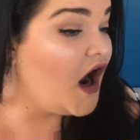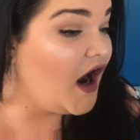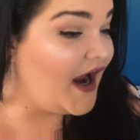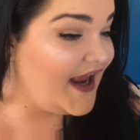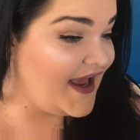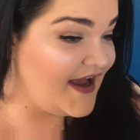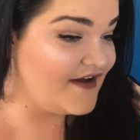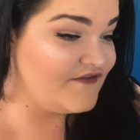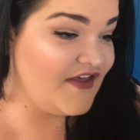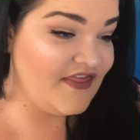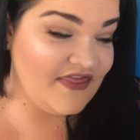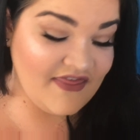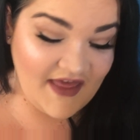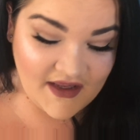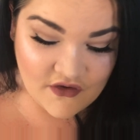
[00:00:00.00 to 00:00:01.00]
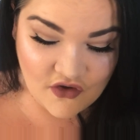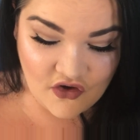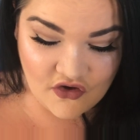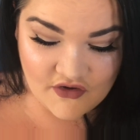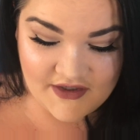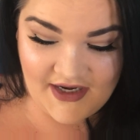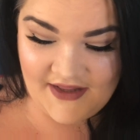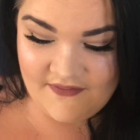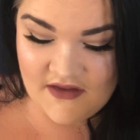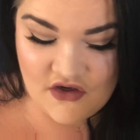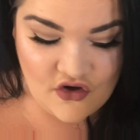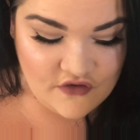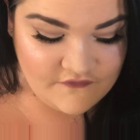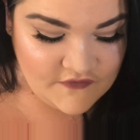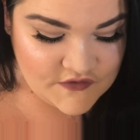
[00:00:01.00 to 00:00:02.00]
I have that on, and then
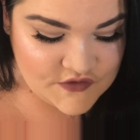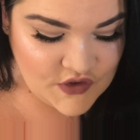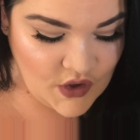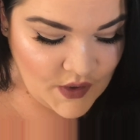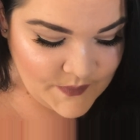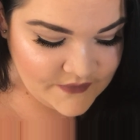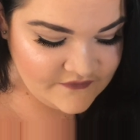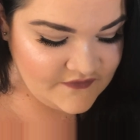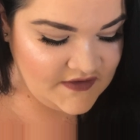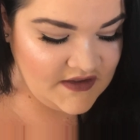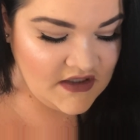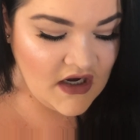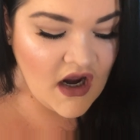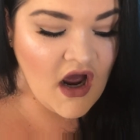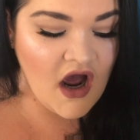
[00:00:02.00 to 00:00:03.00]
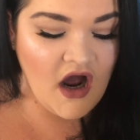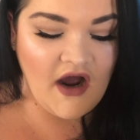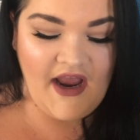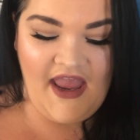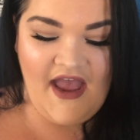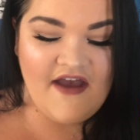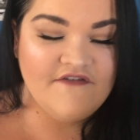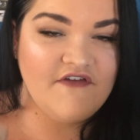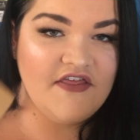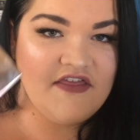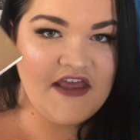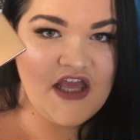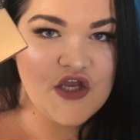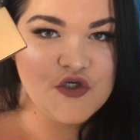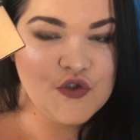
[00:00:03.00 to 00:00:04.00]
over the top of it I have
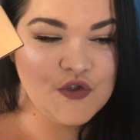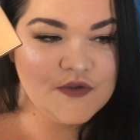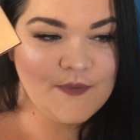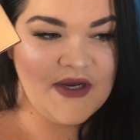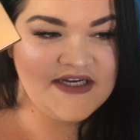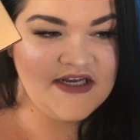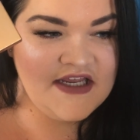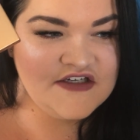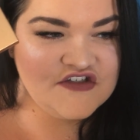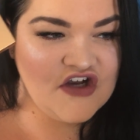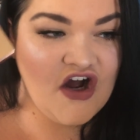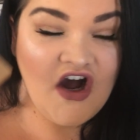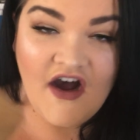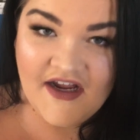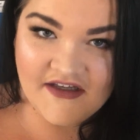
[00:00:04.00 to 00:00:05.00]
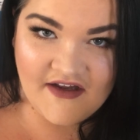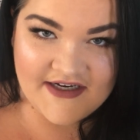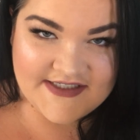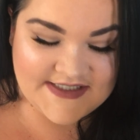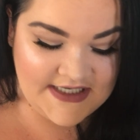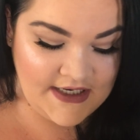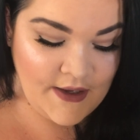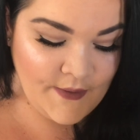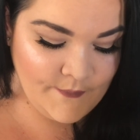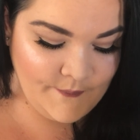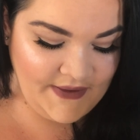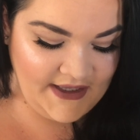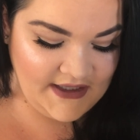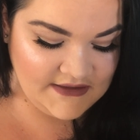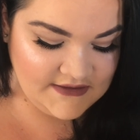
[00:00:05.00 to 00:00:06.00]
the Nude by Nature highlighting
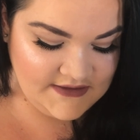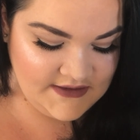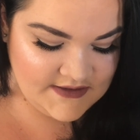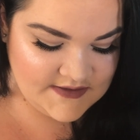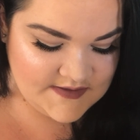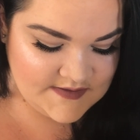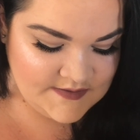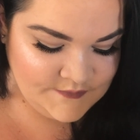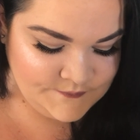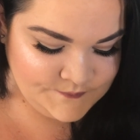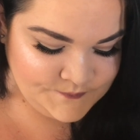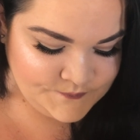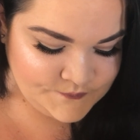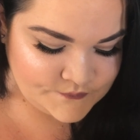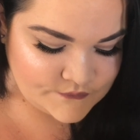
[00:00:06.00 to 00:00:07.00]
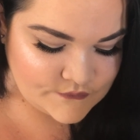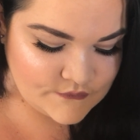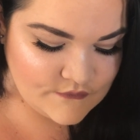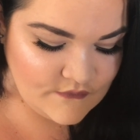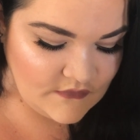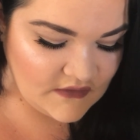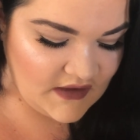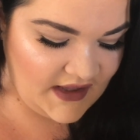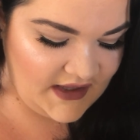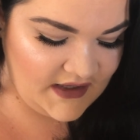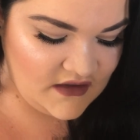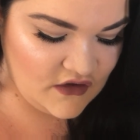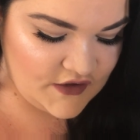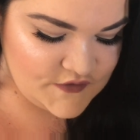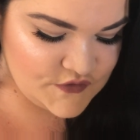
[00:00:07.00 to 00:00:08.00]
palette,
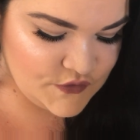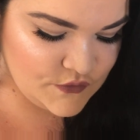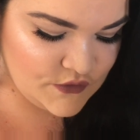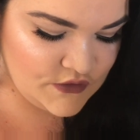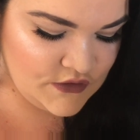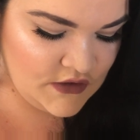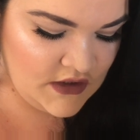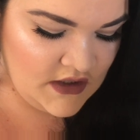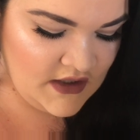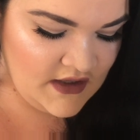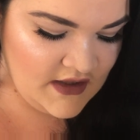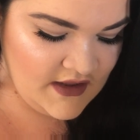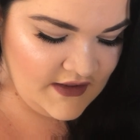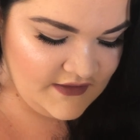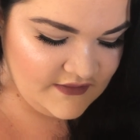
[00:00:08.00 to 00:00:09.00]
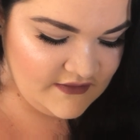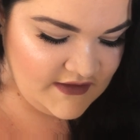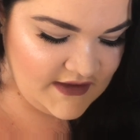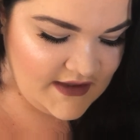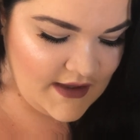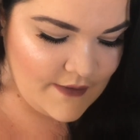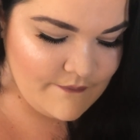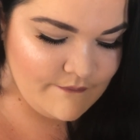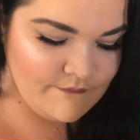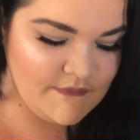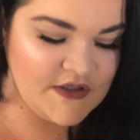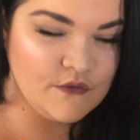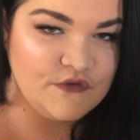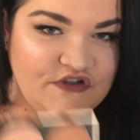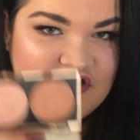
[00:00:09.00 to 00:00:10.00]
and I took the
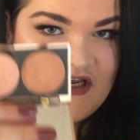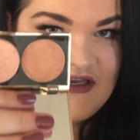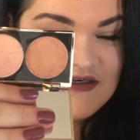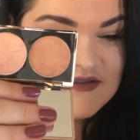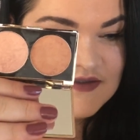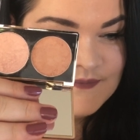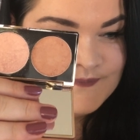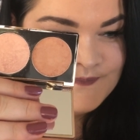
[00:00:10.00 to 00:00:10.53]
middle shade,